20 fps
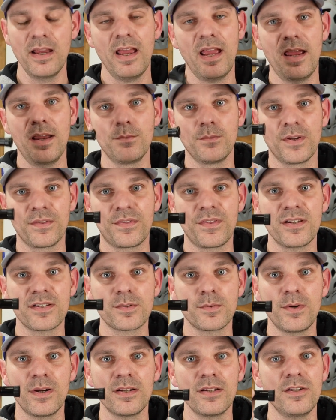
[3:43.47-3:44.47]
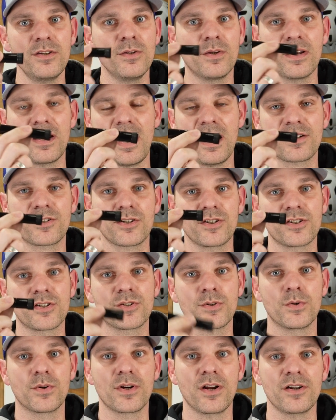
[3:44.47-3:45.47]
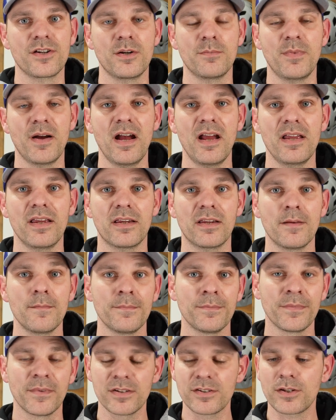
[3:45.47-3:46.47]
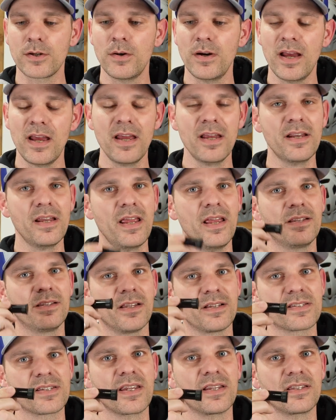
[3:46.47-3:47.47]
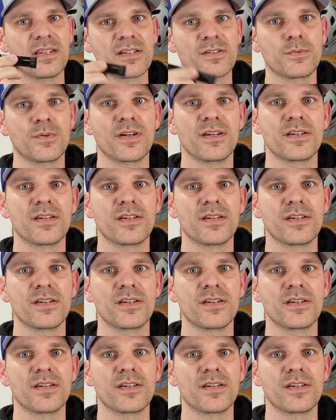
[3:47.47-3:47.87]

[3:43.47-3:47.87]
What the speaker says: and with this one, you can actually store it on your bike. Let's go ahead and let's get this one